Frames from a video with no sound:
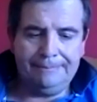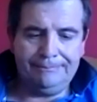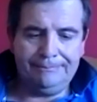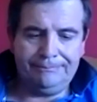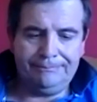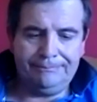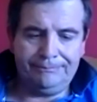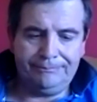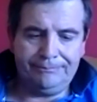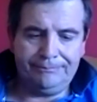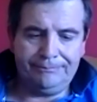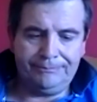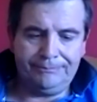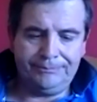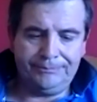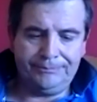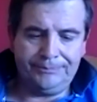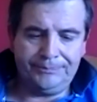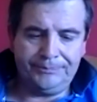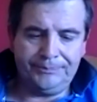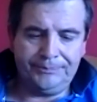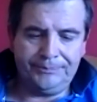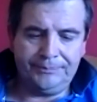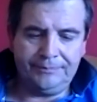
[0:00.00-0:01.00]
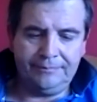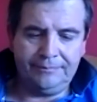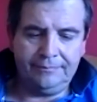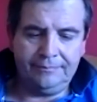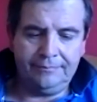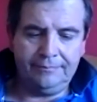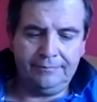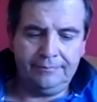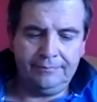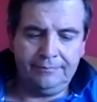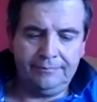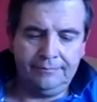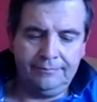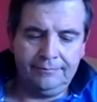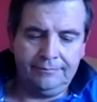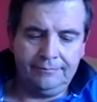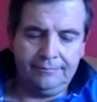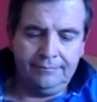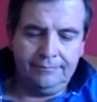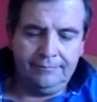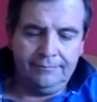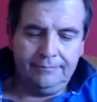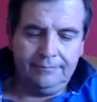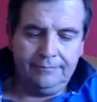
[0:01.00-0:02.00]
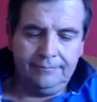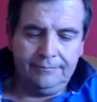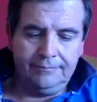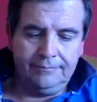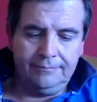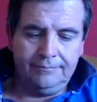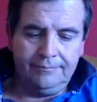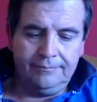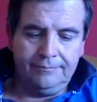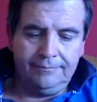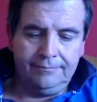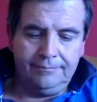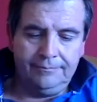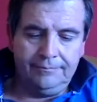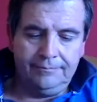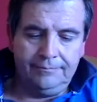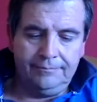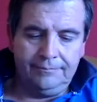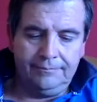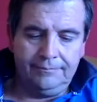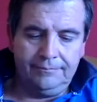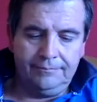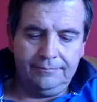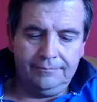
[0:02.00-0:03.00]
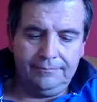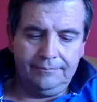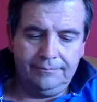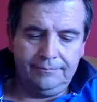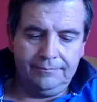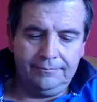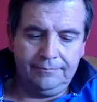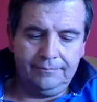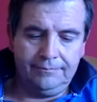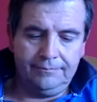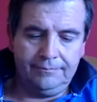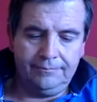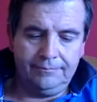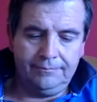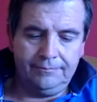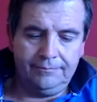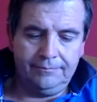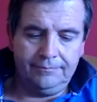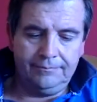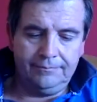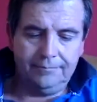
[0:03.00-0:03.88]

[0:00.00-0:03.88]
[no speech]